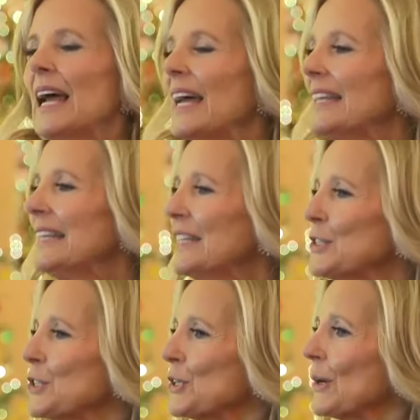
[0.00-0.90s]
And
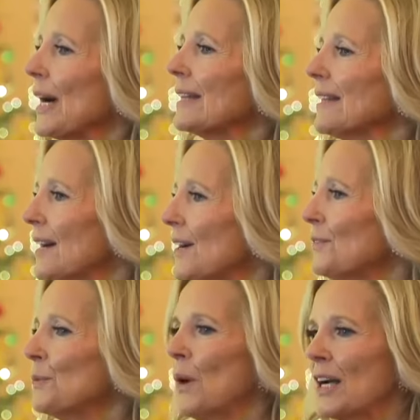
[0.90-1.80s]
each year, I love
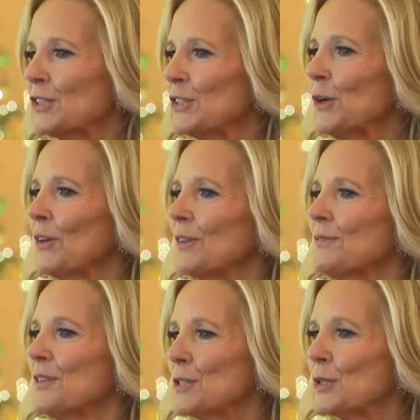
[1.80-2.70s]
watching all the
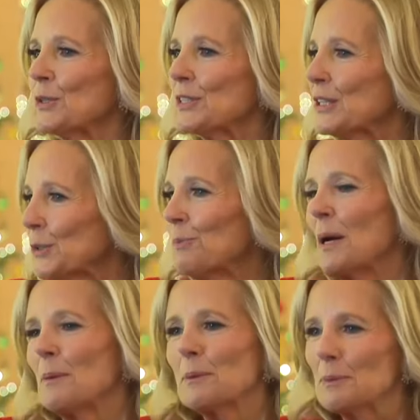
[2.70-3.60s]
visitors, and you'll
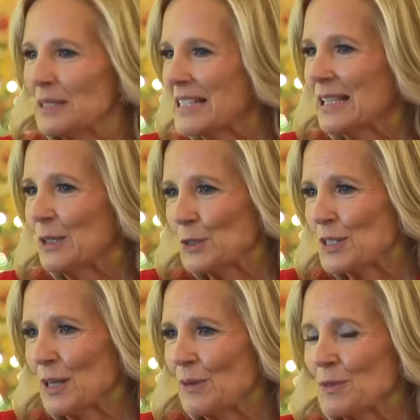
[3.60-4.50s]
probably see it
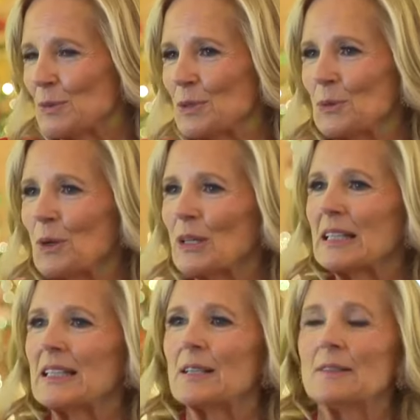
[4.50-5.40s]
yourselves when you walk
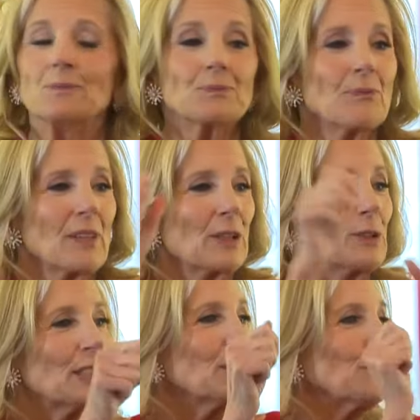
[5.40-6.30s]
in there.
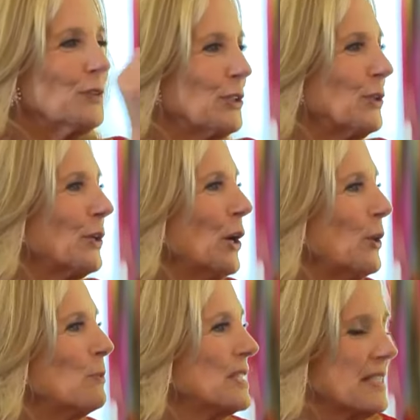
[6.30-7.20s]
looking for your
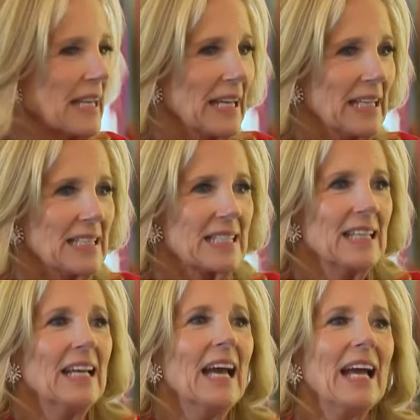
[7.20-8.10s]
home state
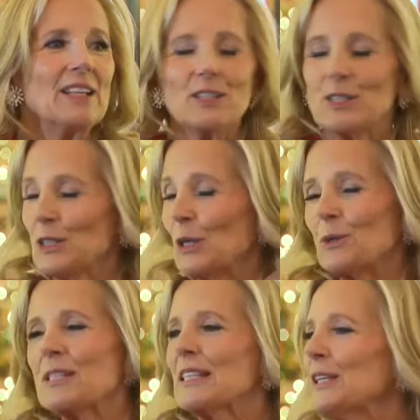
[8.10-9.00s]
and, you know,
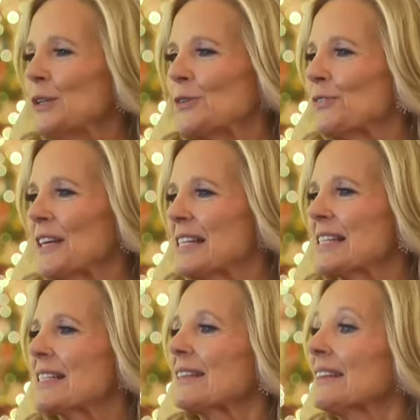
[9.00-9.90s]
seeing your
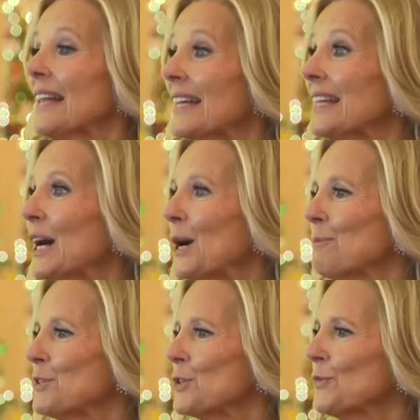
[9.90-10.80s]
faces light
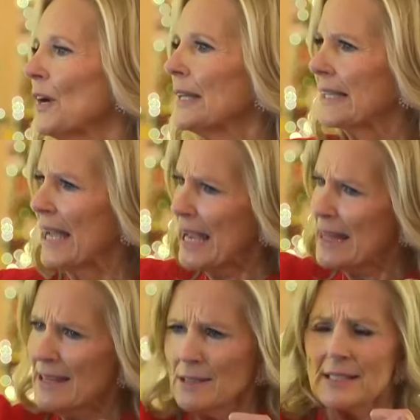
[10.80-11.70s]
up as you find, like,
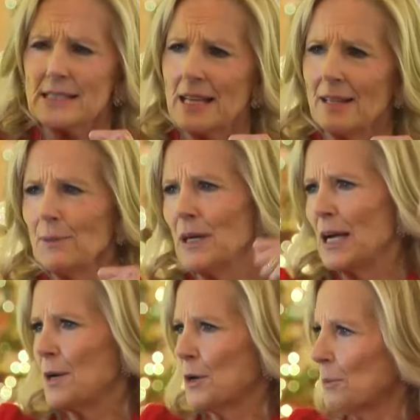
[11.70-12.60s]
hey, there's
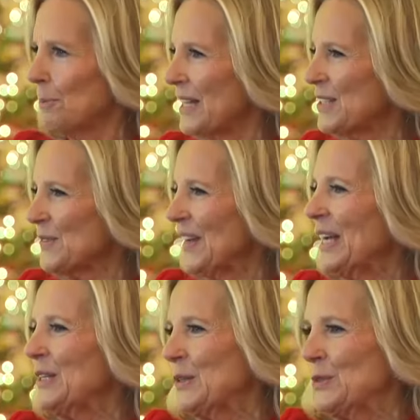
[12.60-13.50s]
Delaware or
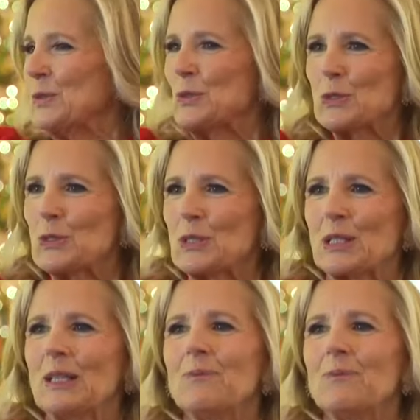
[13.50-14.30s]
Pennsylvania, New Jersey.